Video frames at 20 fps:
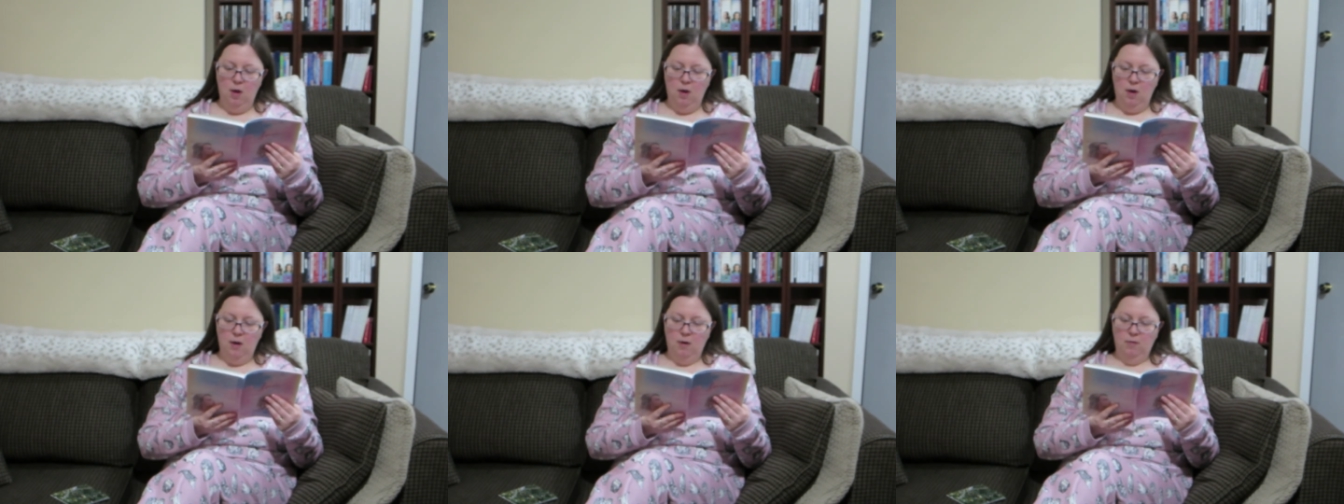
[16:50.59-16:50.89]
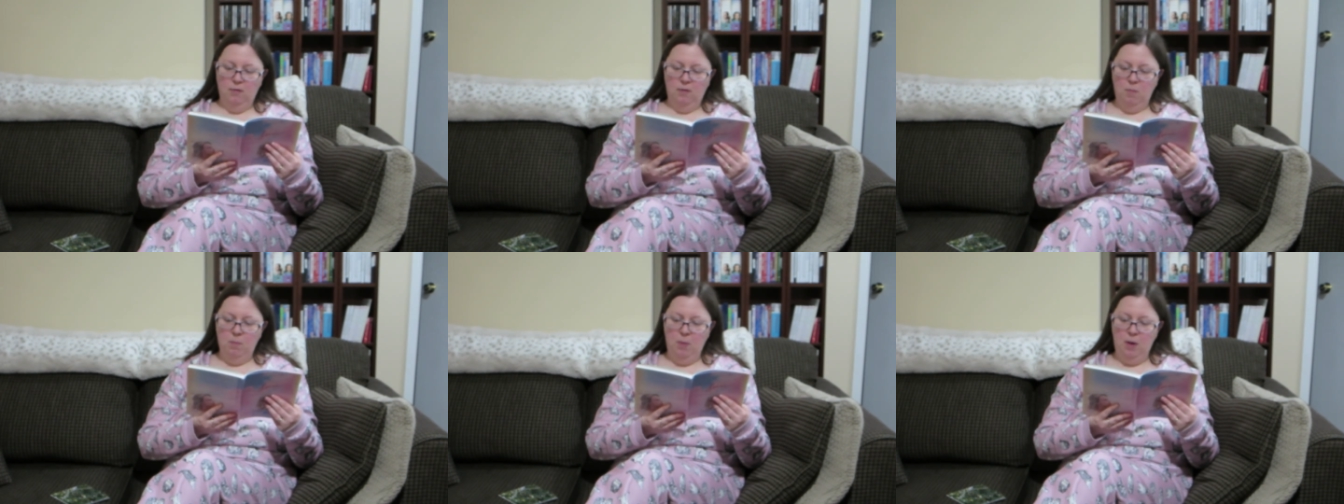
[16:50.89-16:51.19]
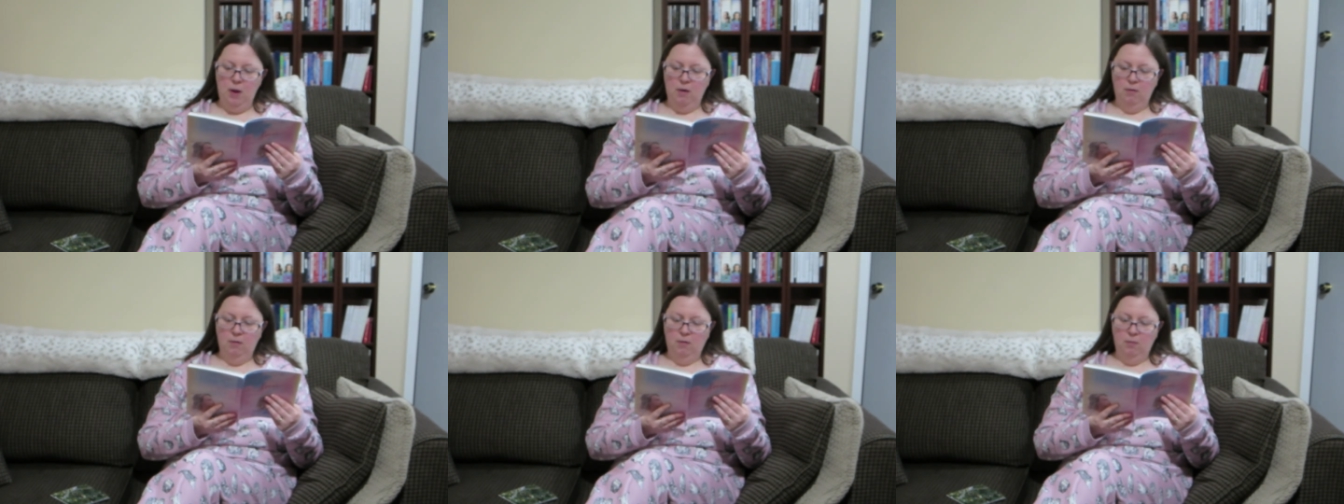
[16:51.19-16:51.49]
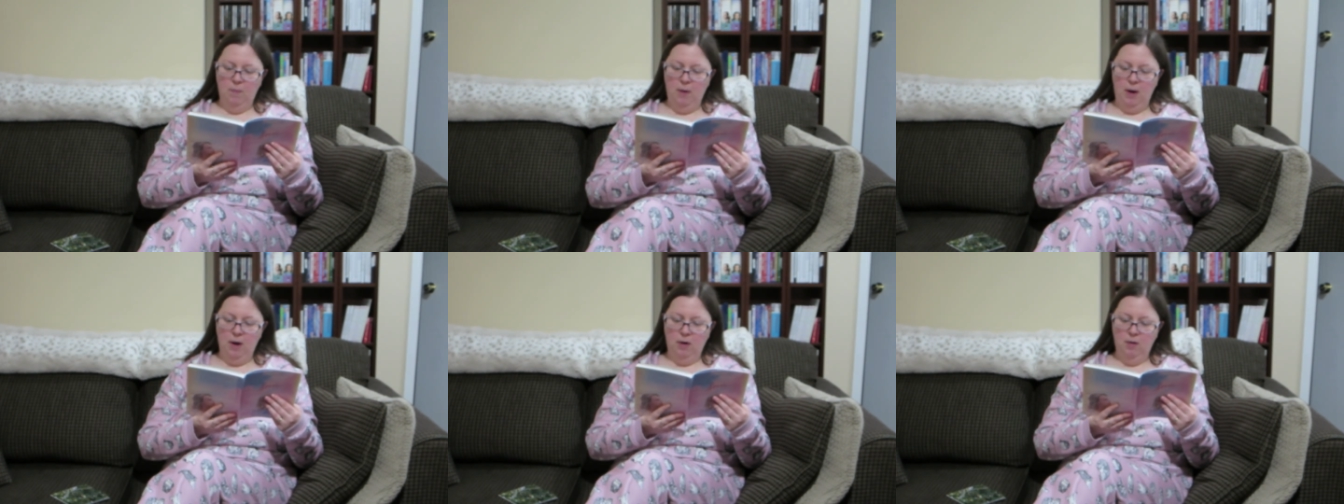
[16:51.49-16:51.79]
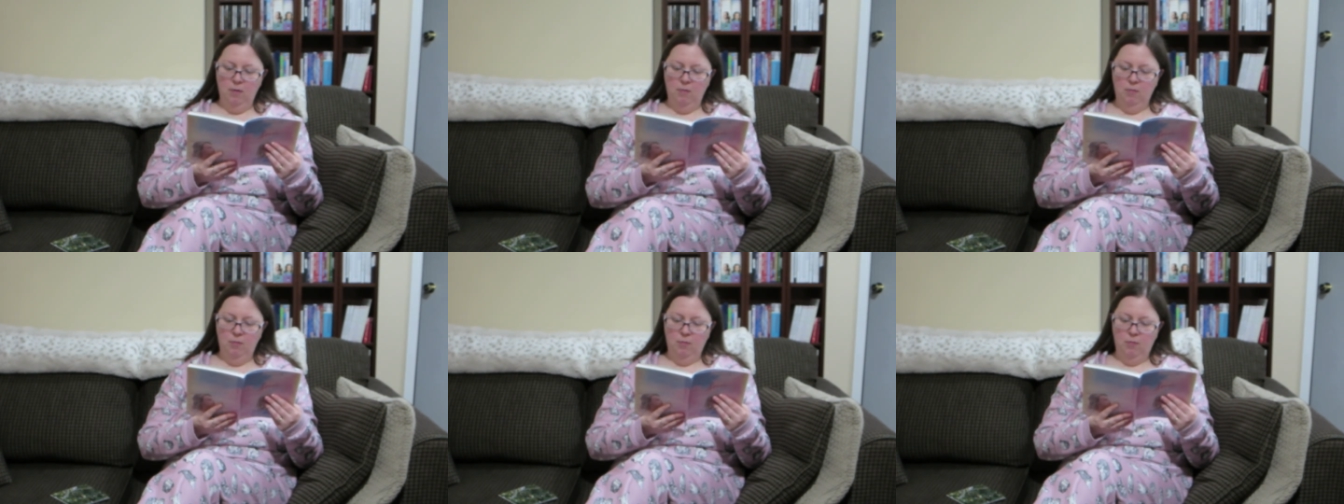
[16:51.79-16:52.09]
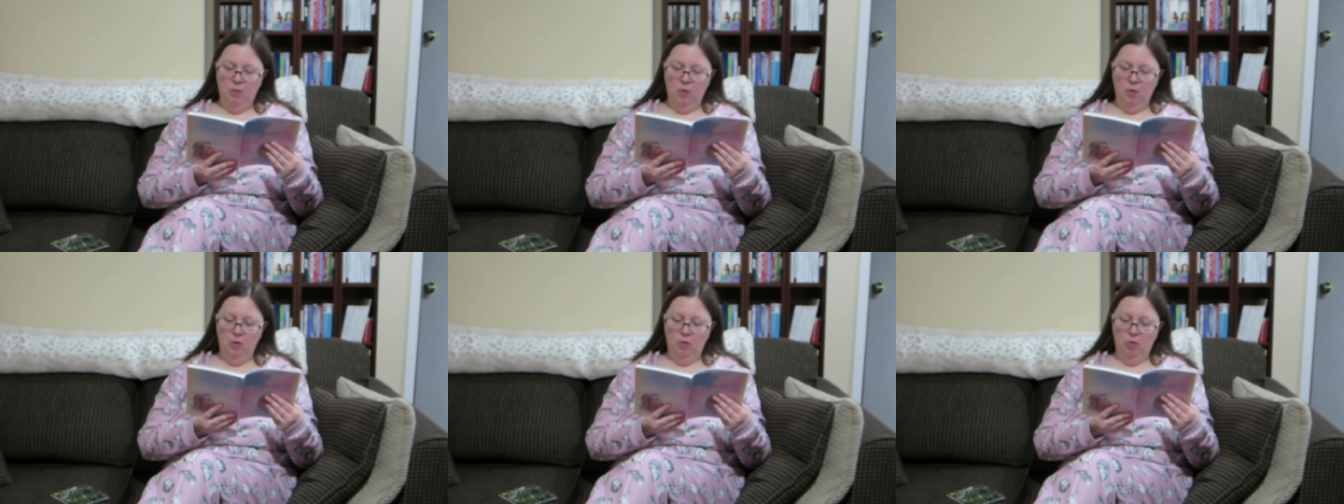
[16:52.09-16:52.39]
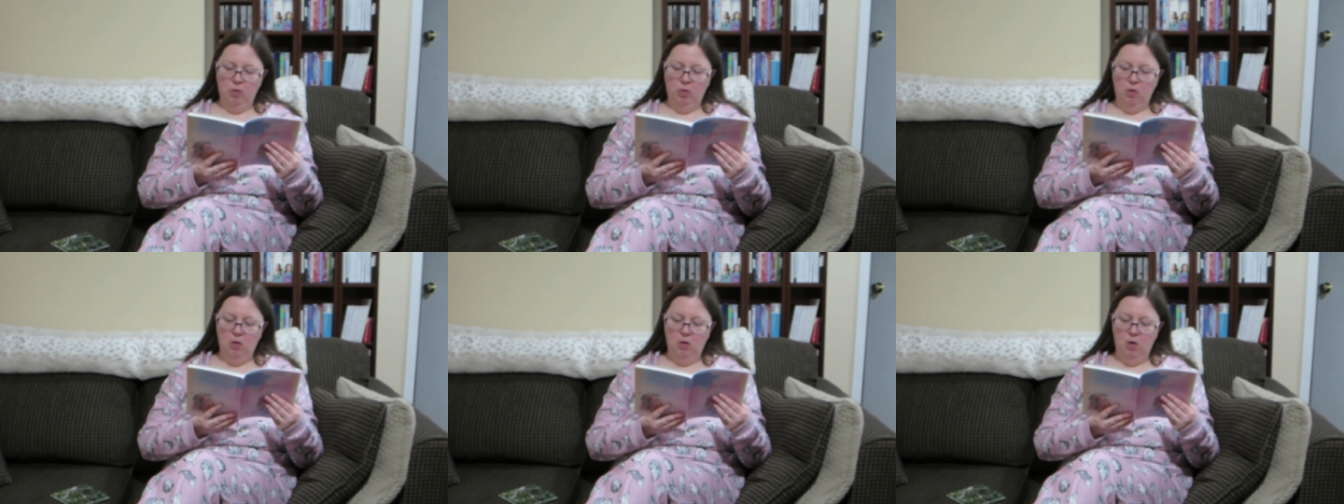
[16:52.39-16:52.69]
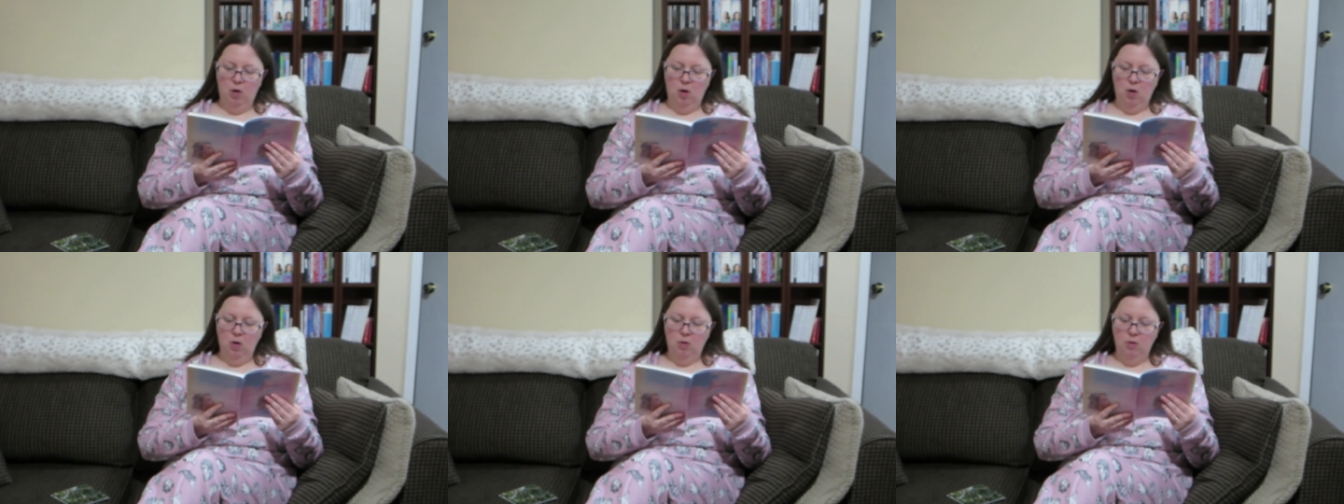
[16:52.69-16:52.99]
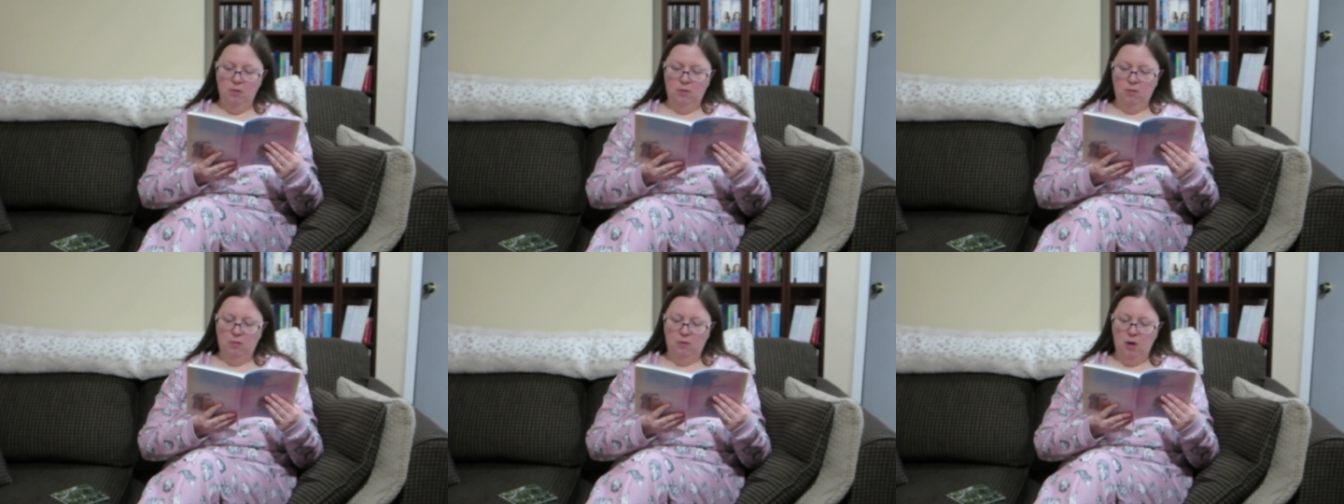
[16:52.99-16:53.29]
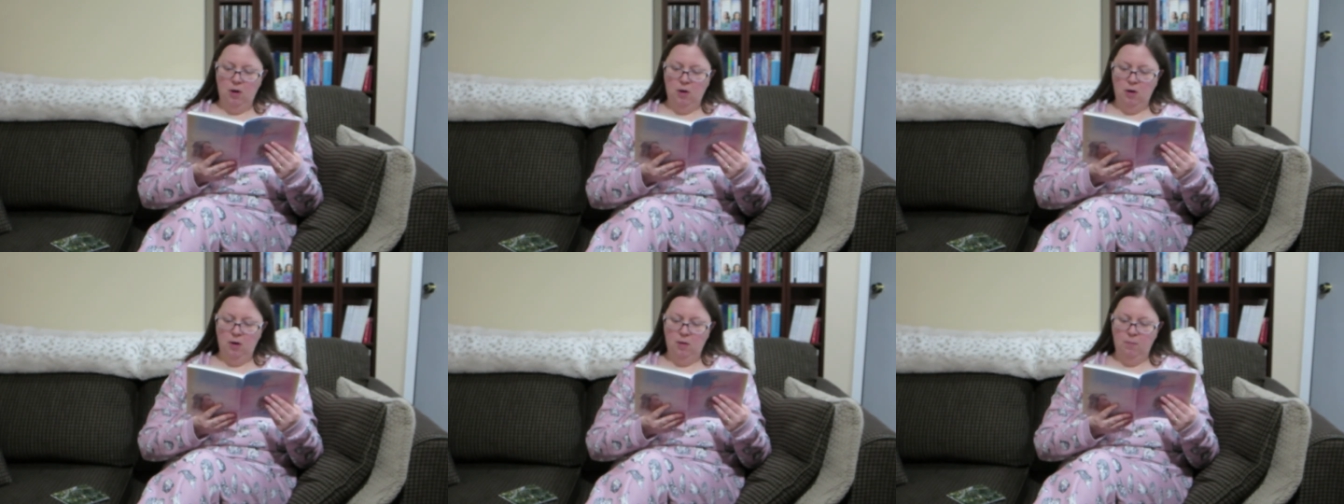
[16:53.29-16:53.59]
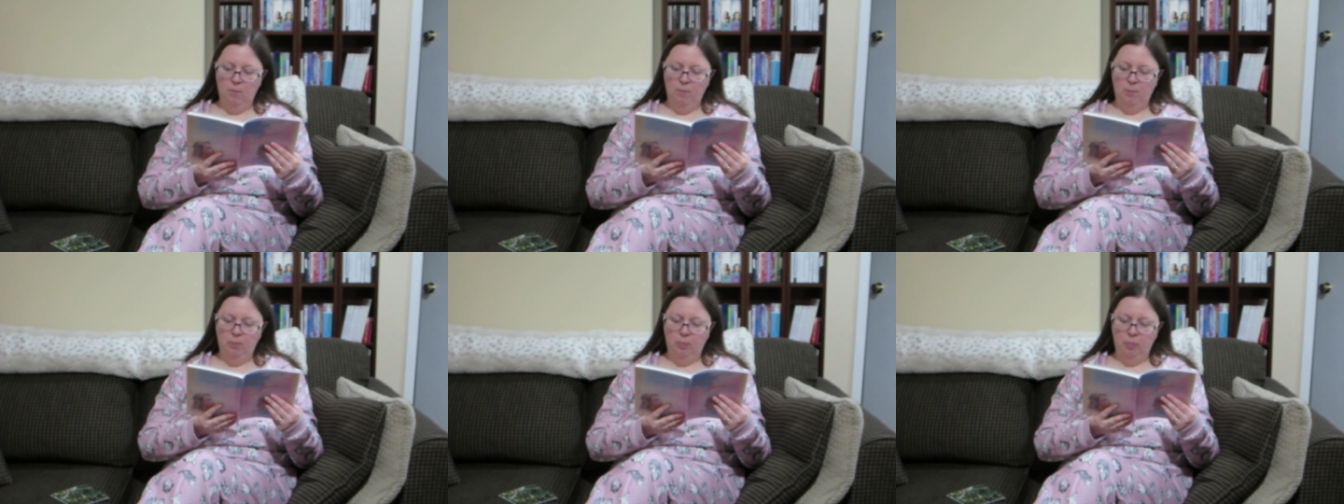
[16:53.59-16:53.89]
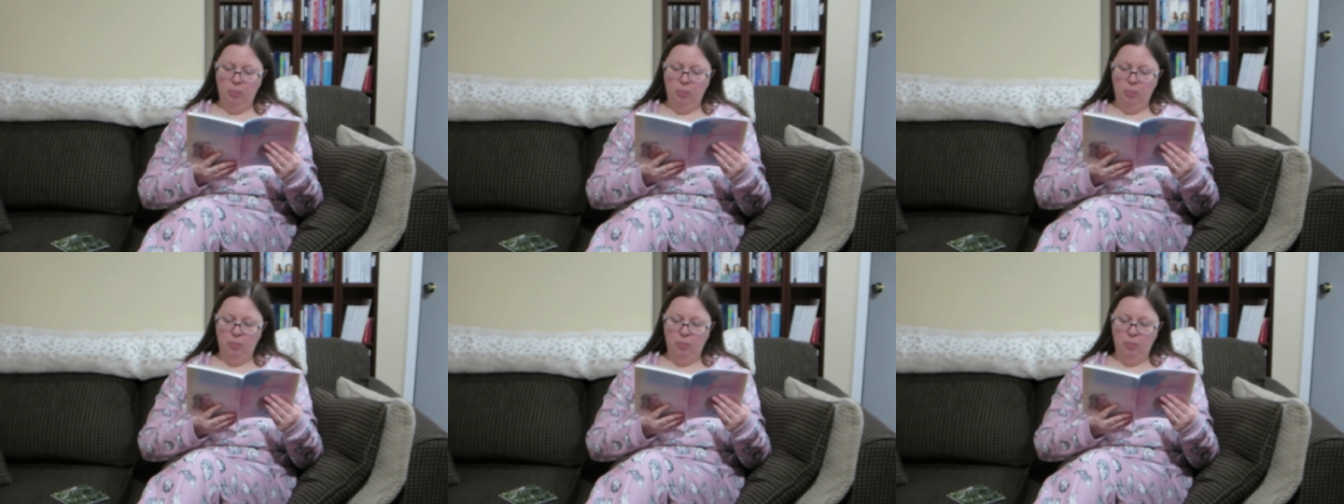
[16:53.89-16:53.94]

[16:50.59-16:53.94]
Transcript: As I paced back and forth all this time,